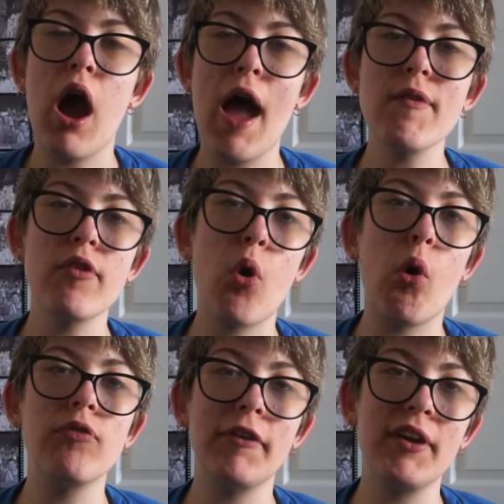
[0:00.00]
I have a
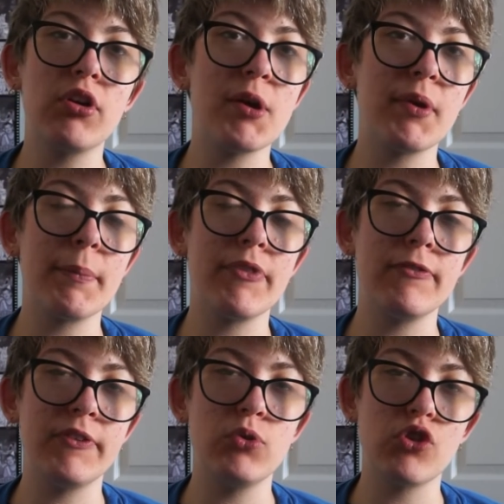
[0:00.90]
whole video coming up in the
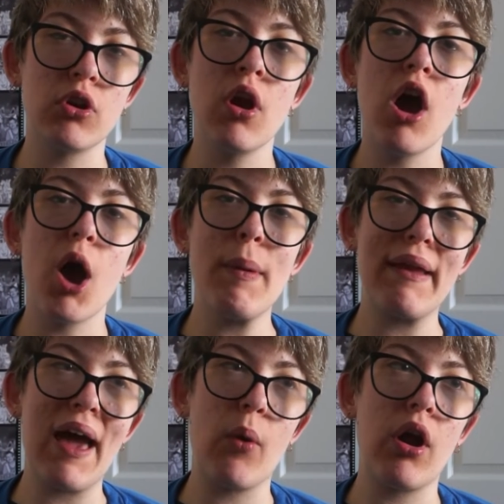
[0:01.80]
future about
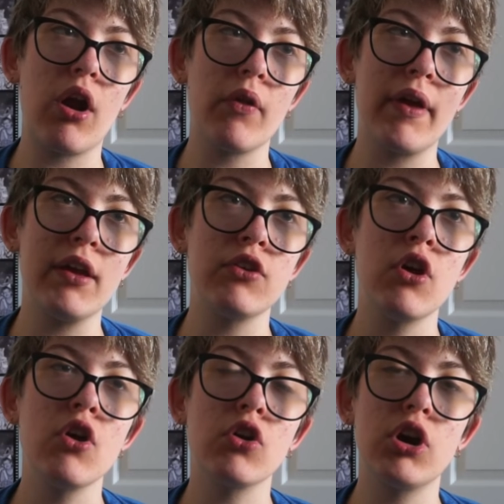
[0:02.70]
how Heartland
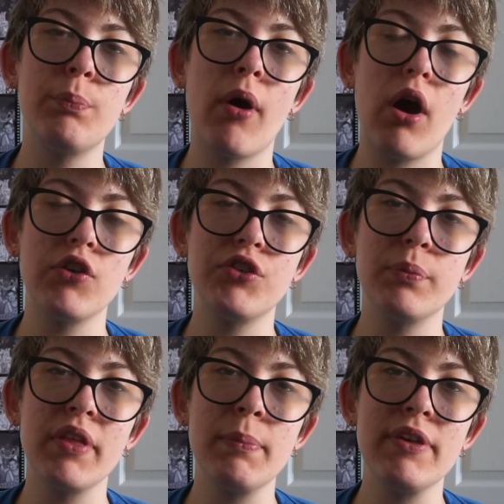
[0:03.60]
could
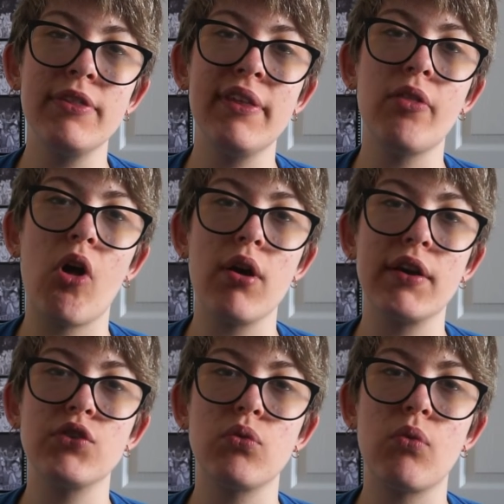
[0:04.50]
possibly be the
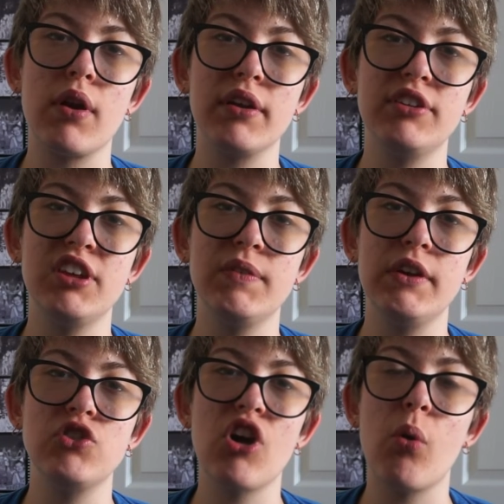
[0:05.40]
longest running
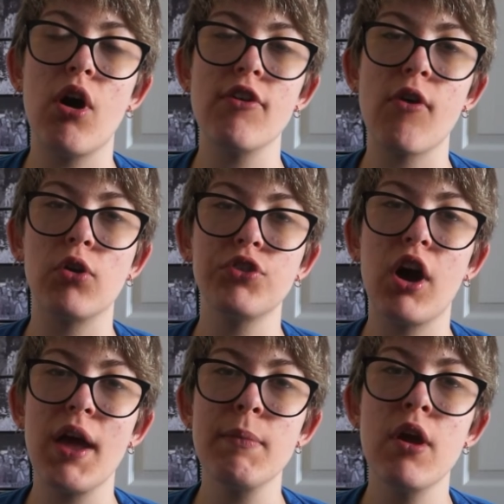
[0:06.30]
TV show of all
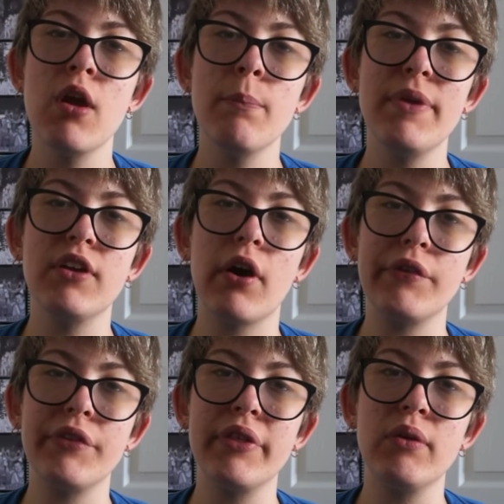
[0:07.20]
time
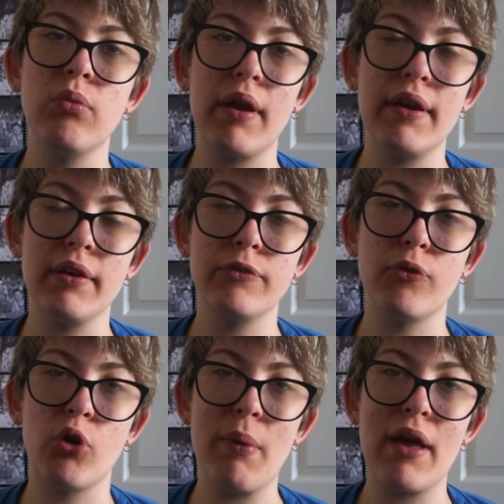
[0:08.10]
because of the writing
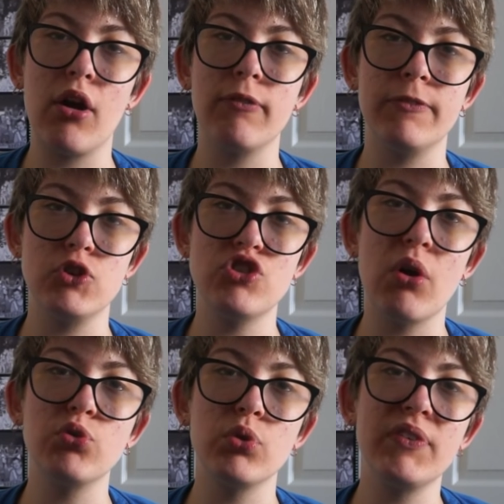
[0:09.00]
format of the
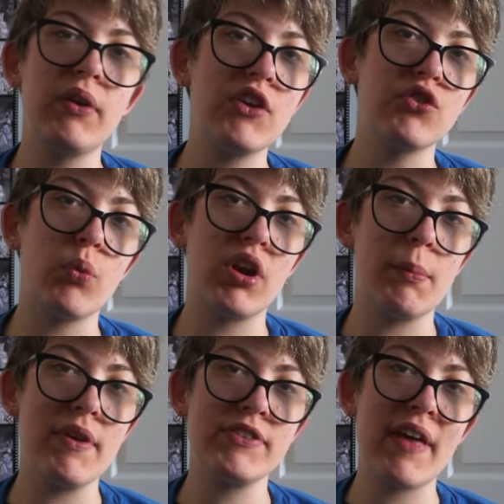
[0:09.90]
show. So if you guys don't want
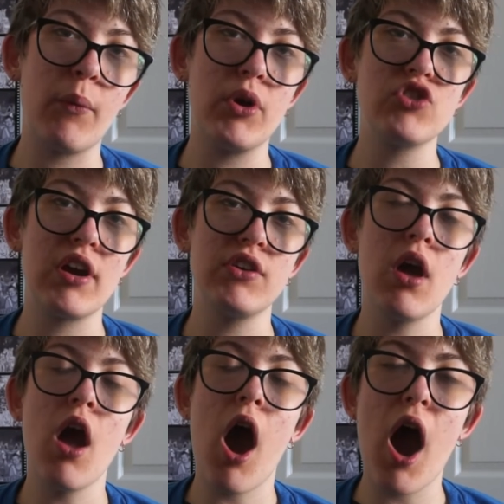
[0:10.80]
to miss that, which I
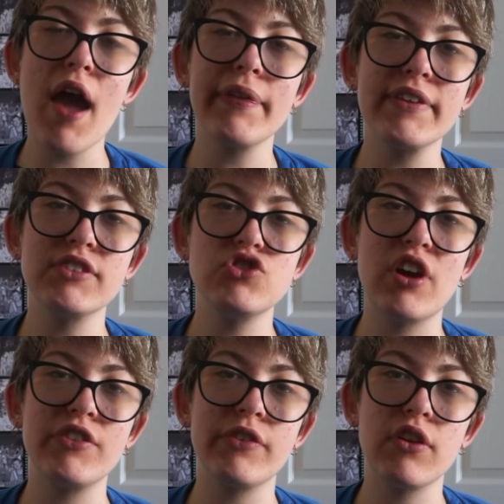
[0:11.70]
highly
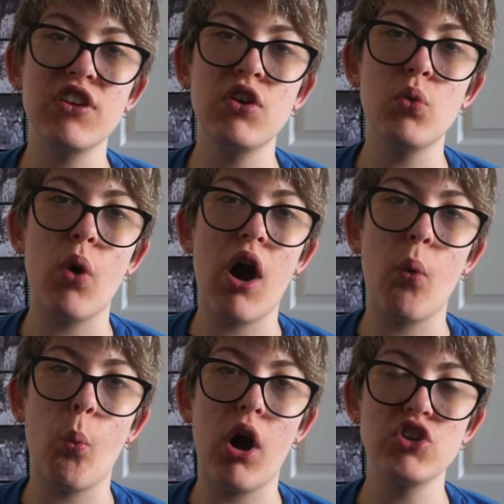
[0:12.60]
suggest you
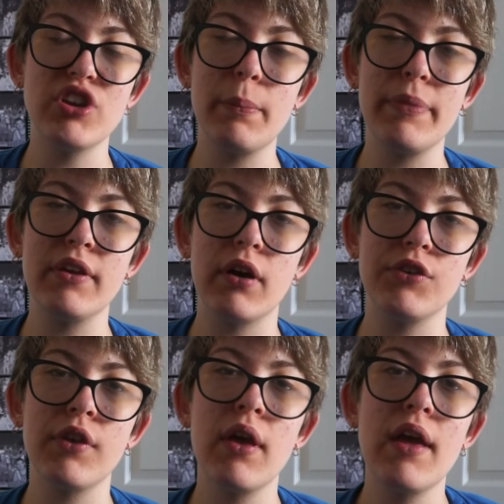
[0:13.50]
uh, watch it
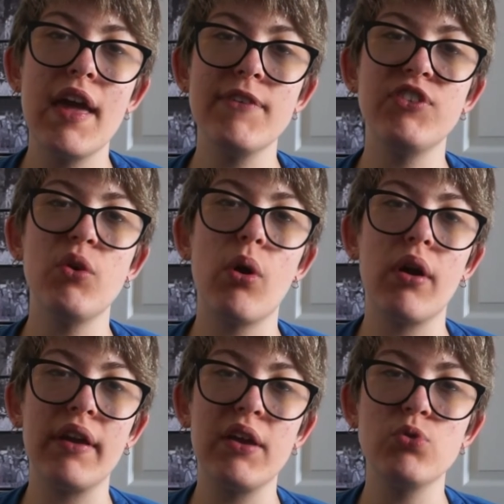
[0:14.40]
because if you
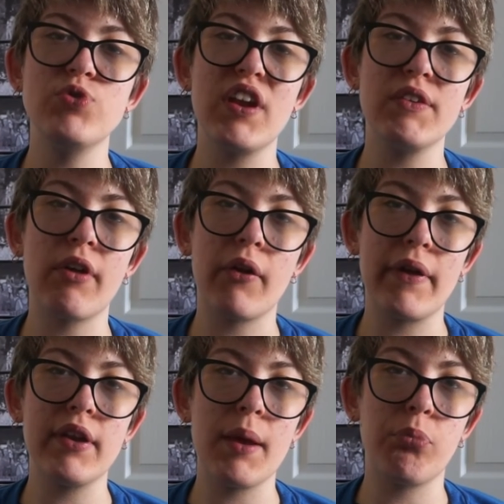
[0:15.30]
are a huge fan of
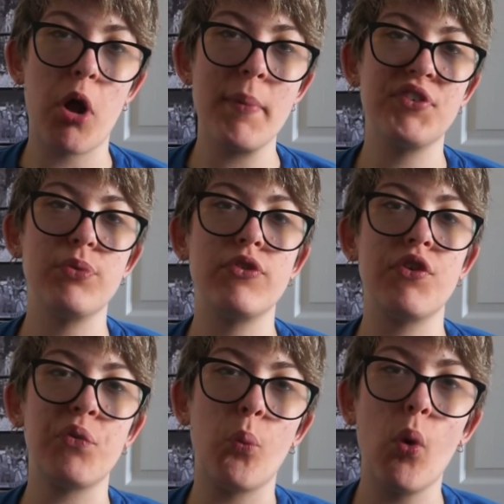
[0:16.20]
Heartland, I promise you this
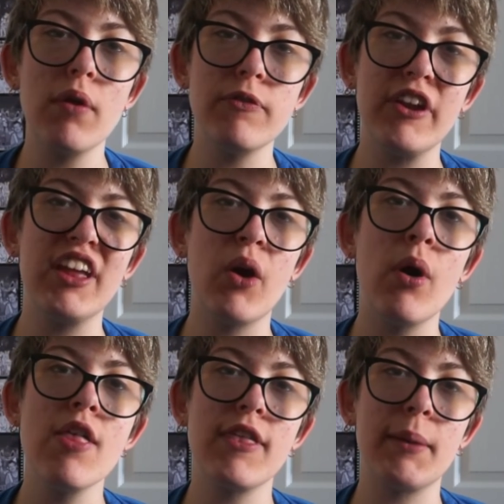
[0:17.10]
is one video
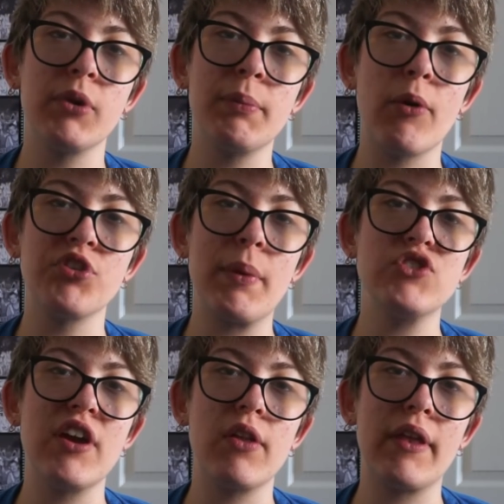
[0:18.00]
that I'm going to post on my
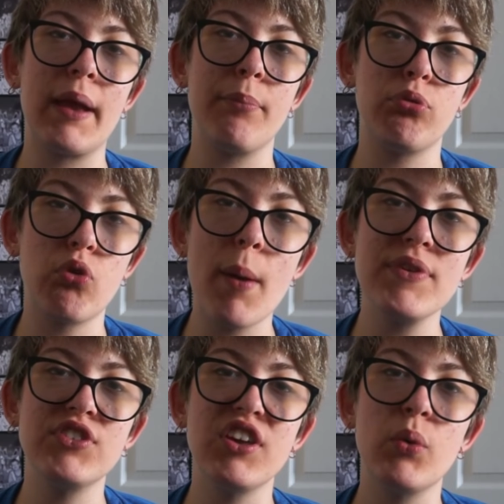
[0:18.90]
channel that I
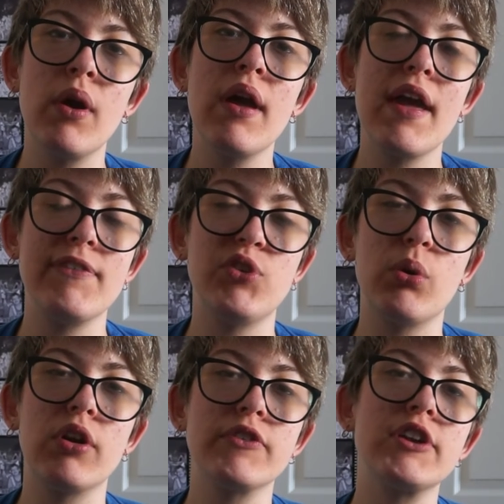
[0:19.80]
promise you if you
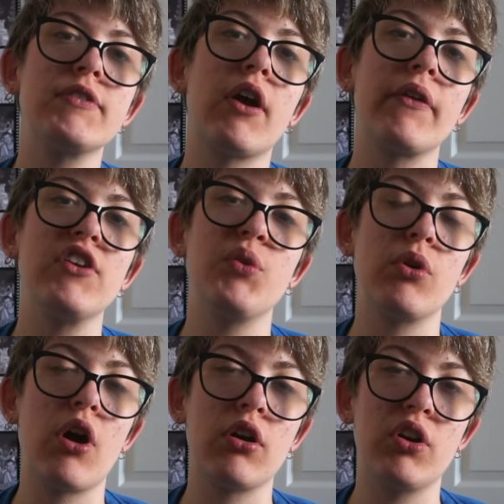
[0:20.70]
are a fan of Heartland, you
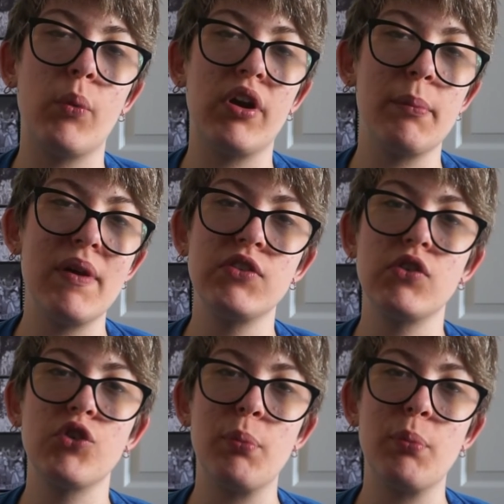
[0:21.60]
are not going to want to miss.